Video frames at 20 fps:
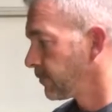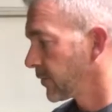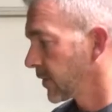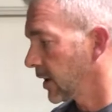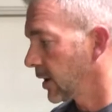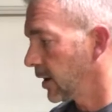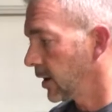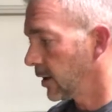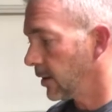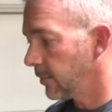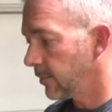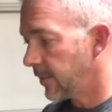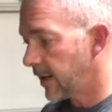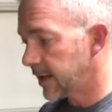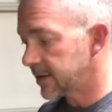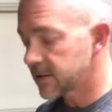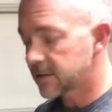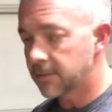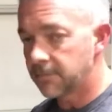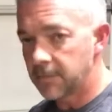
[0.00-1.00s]
Uh,
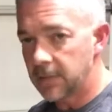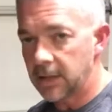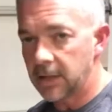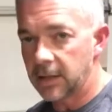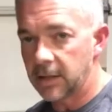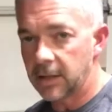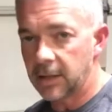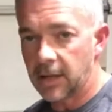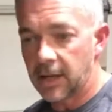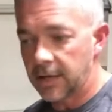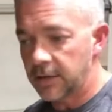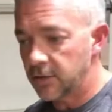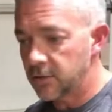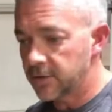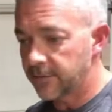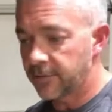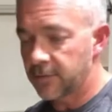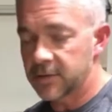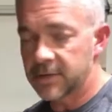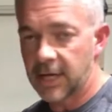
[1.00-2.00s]
that's to me, I use
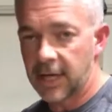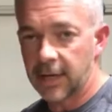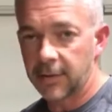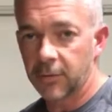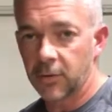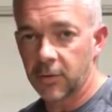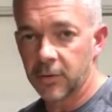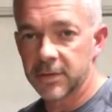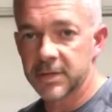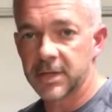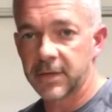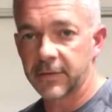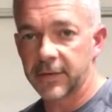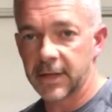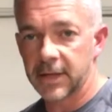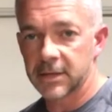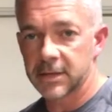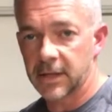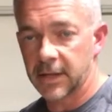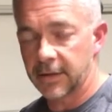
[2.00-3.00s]
it for tables and
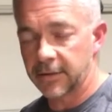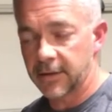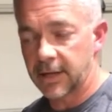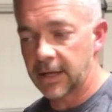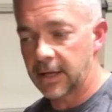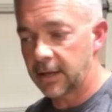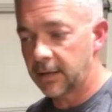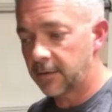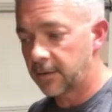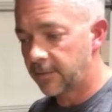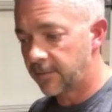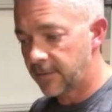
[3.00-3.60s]
things like that.